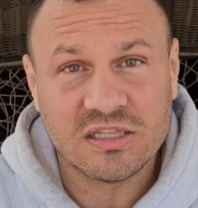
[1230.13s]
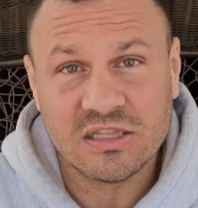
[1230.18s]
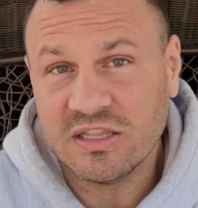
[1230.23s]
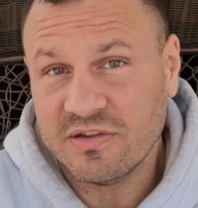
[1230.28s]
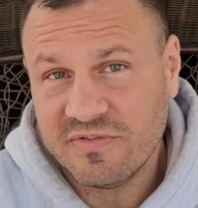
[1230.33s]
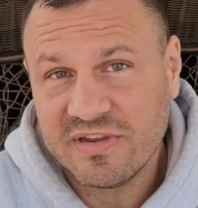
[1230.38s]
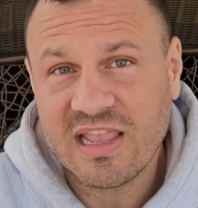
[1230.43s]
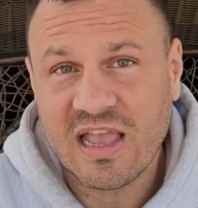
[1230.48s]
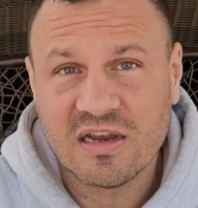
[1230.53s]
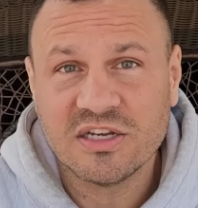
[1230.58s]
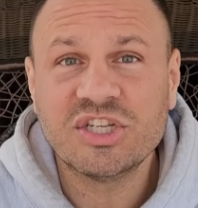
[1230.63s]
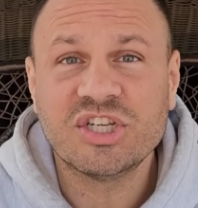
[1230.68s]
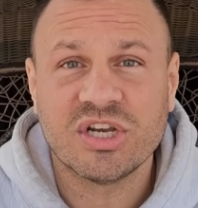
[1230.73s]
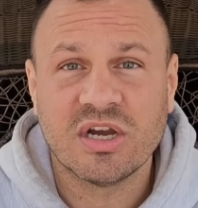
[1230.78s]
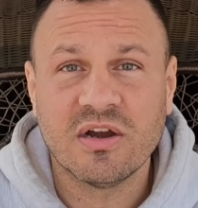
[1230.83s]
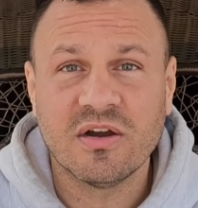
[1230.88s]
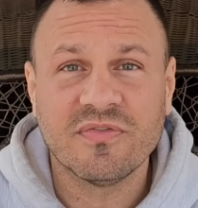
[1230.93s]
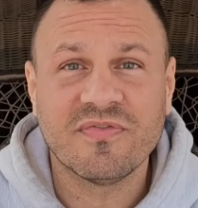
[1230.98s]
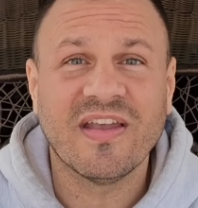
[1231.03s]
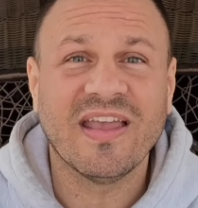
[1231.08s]
Levy County
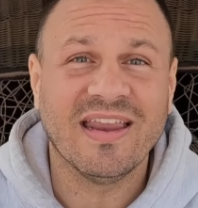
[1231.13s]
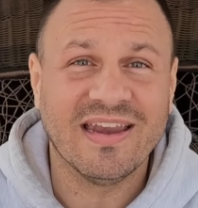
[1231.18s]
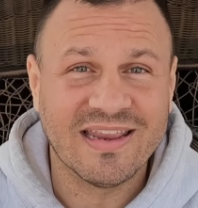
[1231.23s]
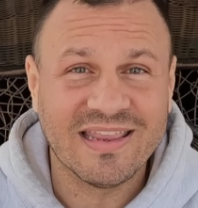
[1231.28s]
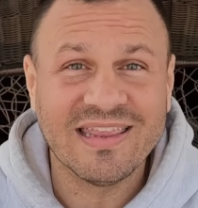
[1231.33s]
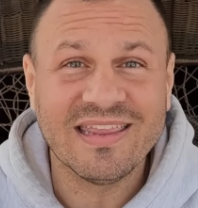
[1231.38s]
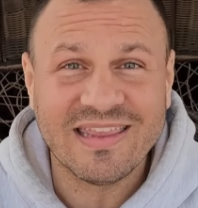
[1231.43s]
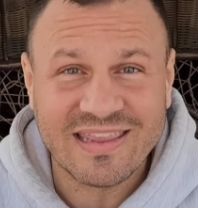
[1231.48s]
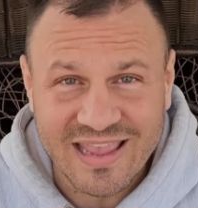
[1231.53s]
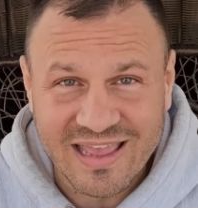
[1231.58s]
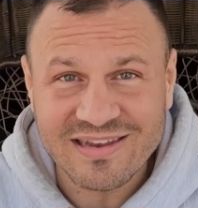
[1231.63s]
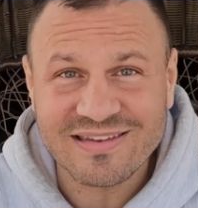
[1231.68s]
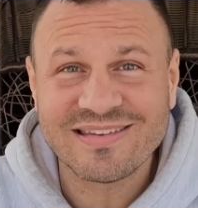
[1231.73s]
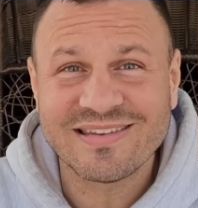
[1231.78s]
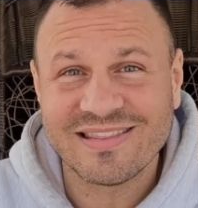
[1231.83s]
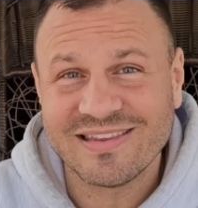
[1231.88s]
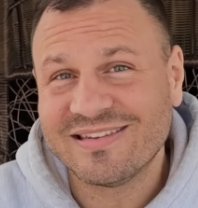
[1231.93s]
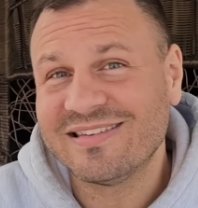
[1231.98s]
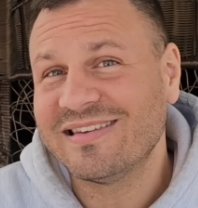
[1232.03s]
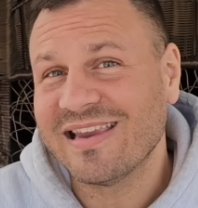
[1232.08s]
Sheriff and against
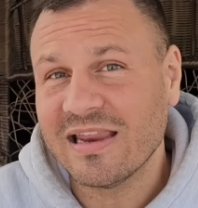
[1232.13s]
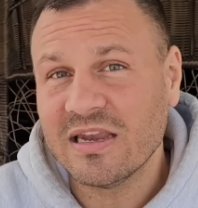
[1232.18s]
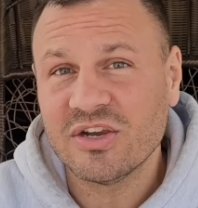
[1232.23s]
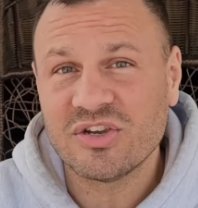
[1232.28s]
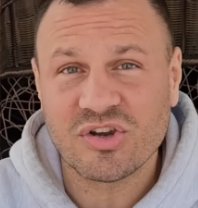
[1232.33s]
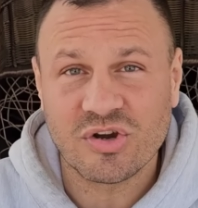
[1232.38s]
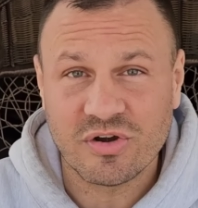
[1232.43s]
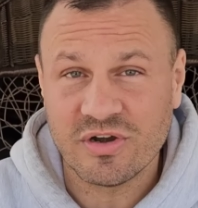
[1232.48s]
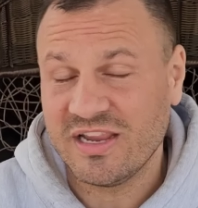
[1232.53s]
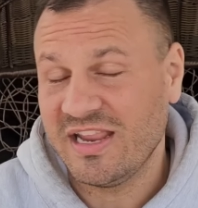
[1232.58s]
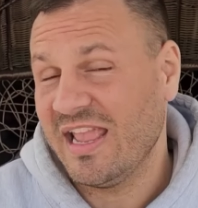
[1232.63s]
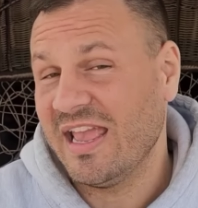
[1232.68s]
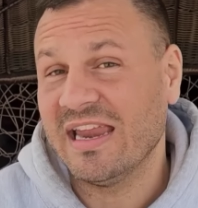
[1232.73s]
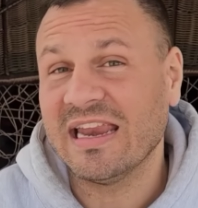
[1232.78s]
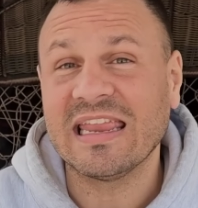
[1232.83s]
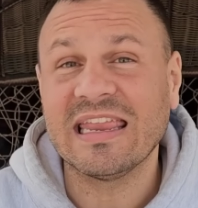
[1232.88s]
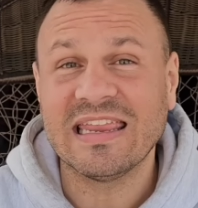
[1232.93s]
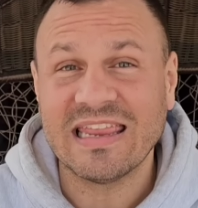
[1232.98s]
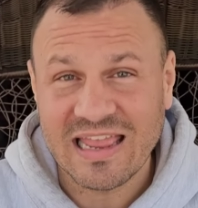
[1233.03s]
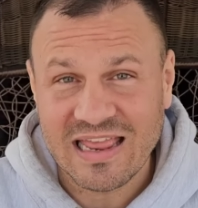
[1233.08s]
the state attorney and
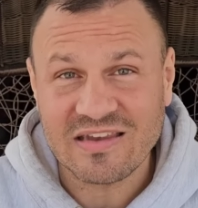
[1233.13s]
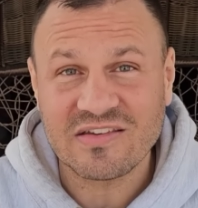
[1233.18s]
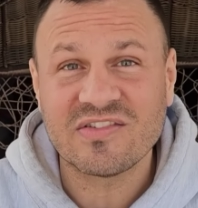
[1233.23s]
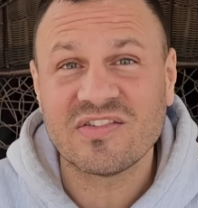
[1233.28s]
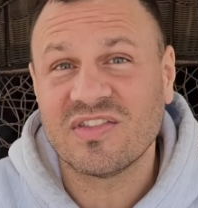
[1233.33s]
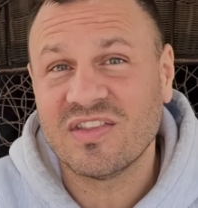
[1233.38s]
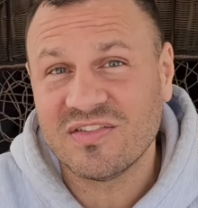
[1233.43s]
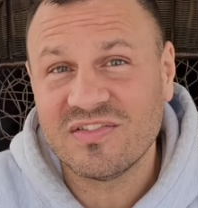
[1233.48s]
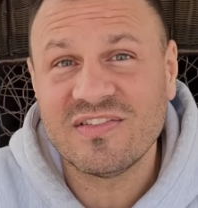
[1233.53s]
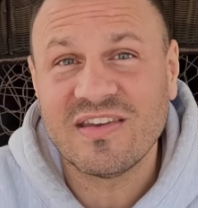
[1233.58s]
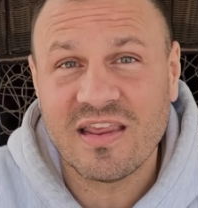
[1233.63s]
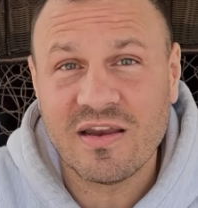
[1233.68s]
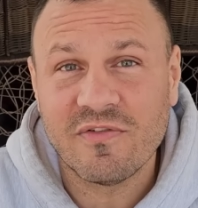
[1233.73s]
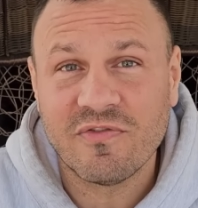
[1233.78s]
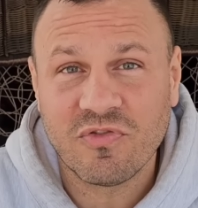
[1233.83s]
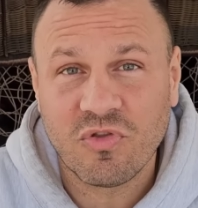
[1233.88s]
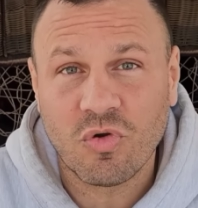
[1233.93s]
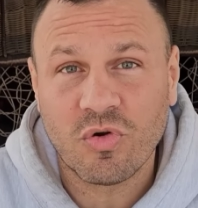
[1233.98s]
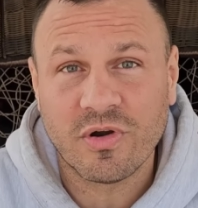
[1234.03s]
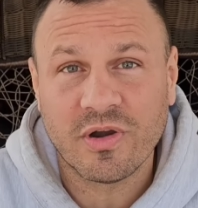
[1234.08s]
against the state of
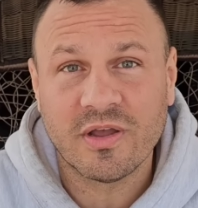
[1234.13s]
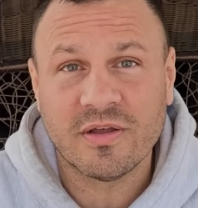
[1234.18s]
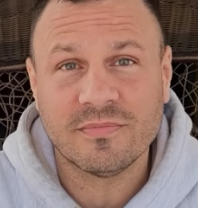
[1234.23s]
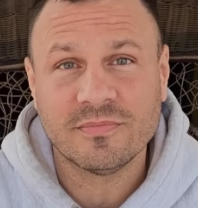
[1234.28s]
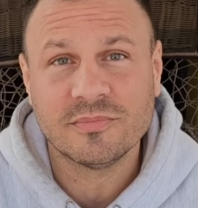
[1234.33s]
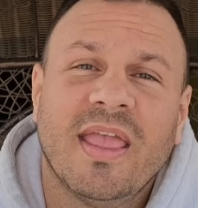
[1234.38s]
Florida.